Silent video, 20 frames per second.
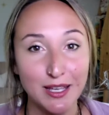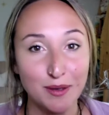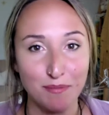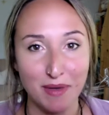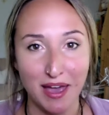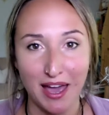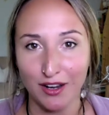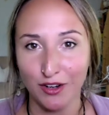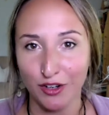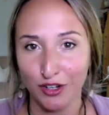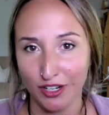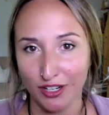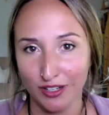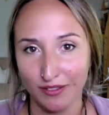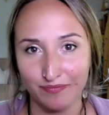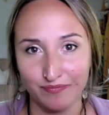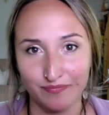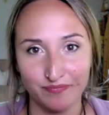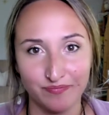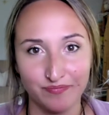matter.
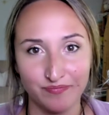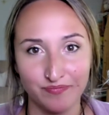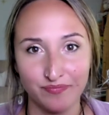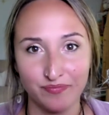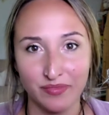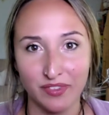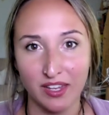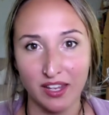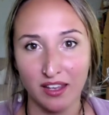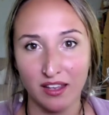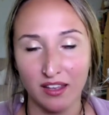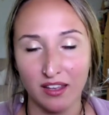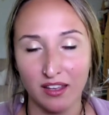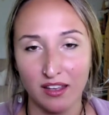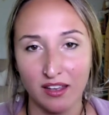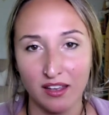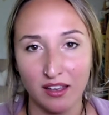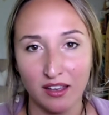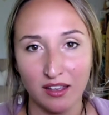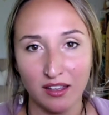
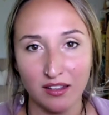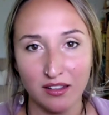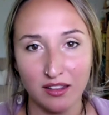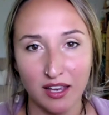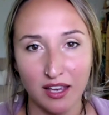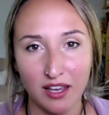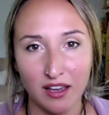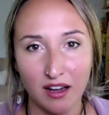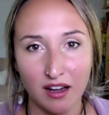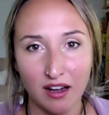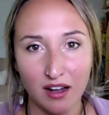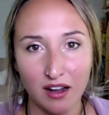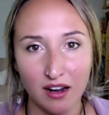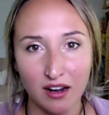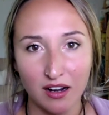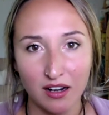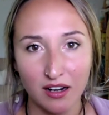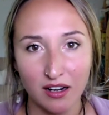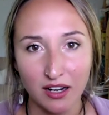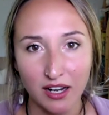They
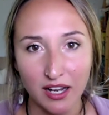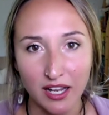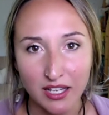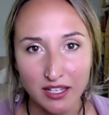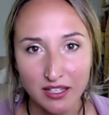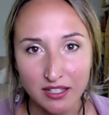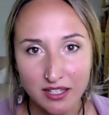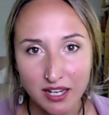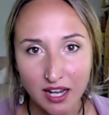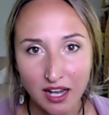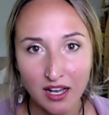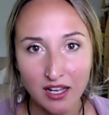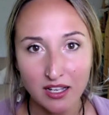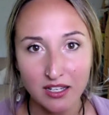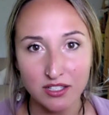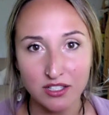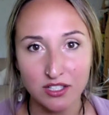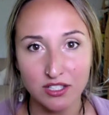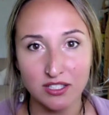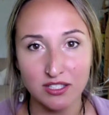are in
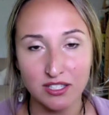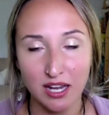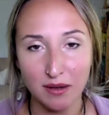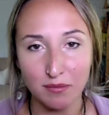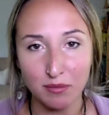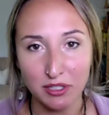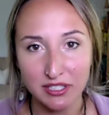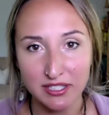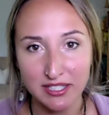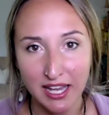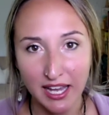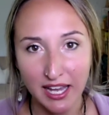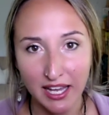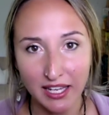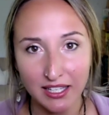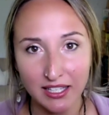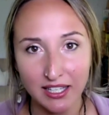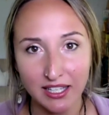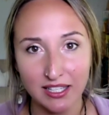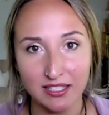touch
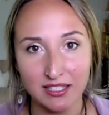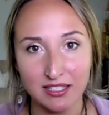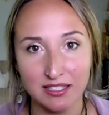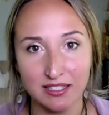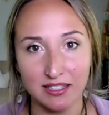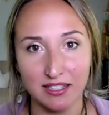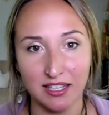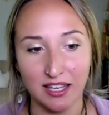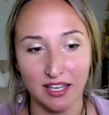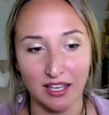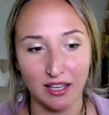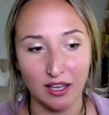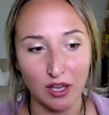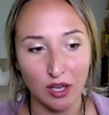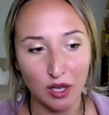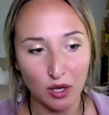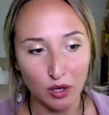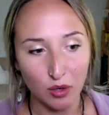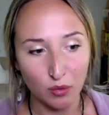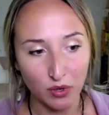simultaneously
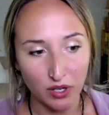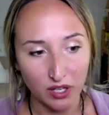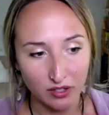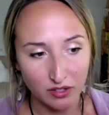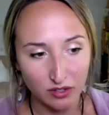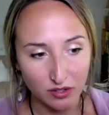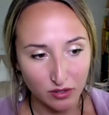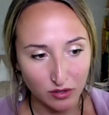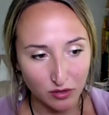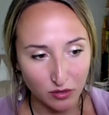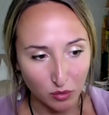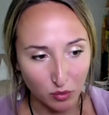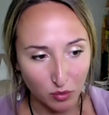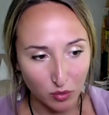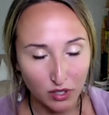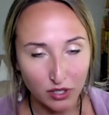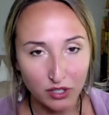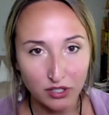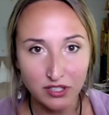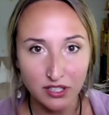with the
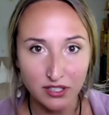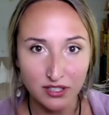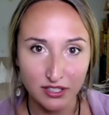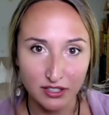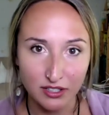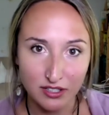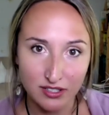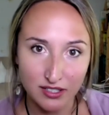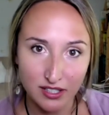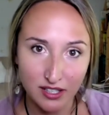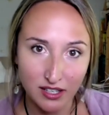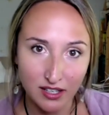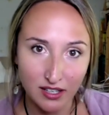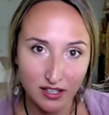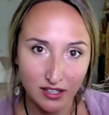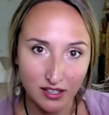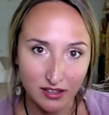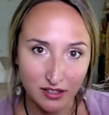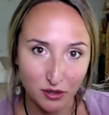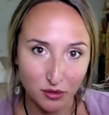world that they're
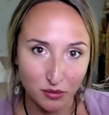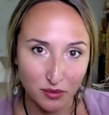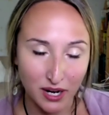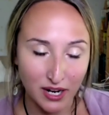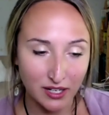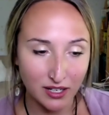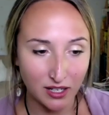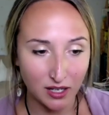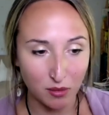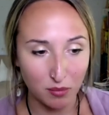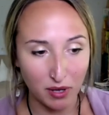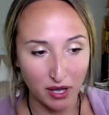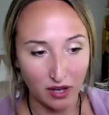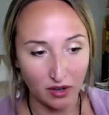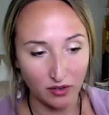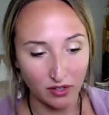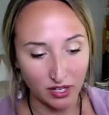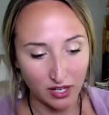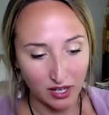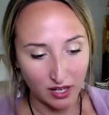seeing and they're writing
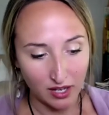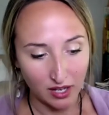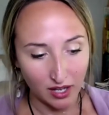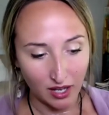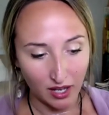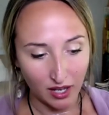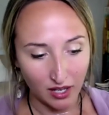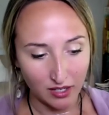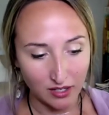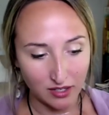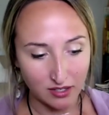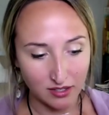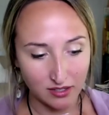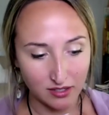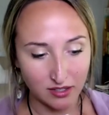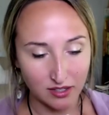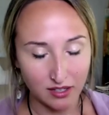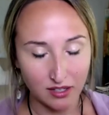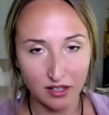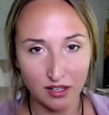about, and
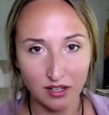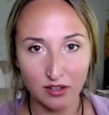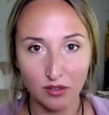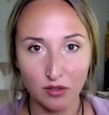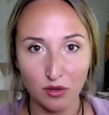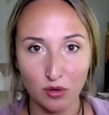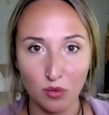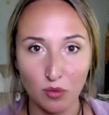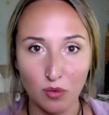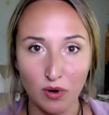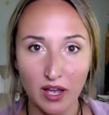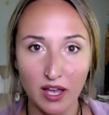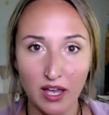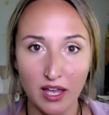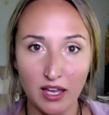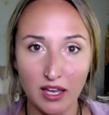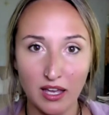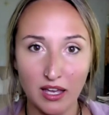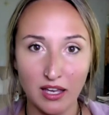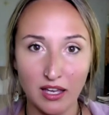the
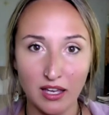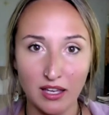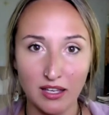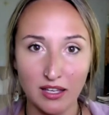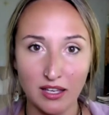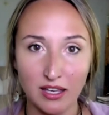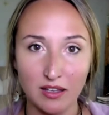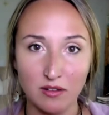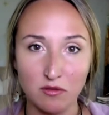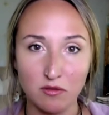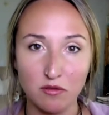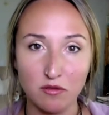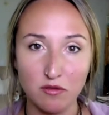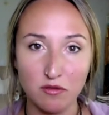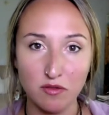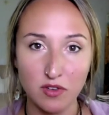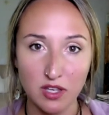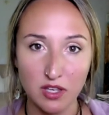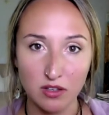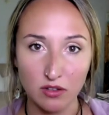way it
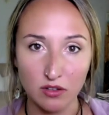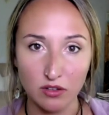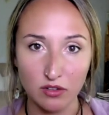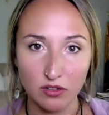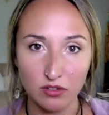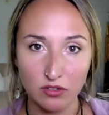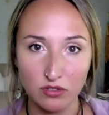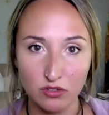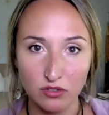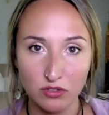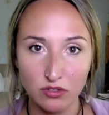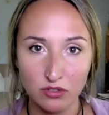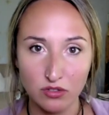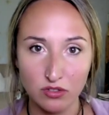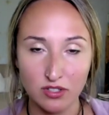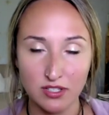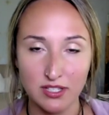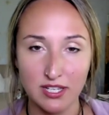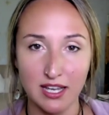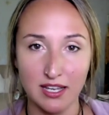feels
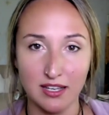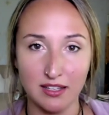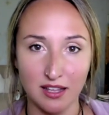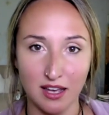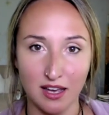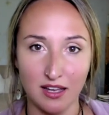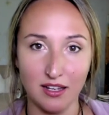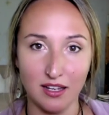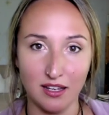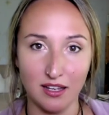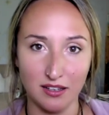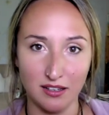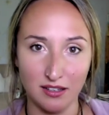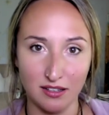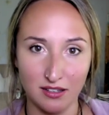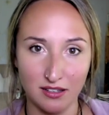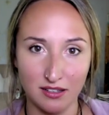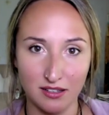to take that in.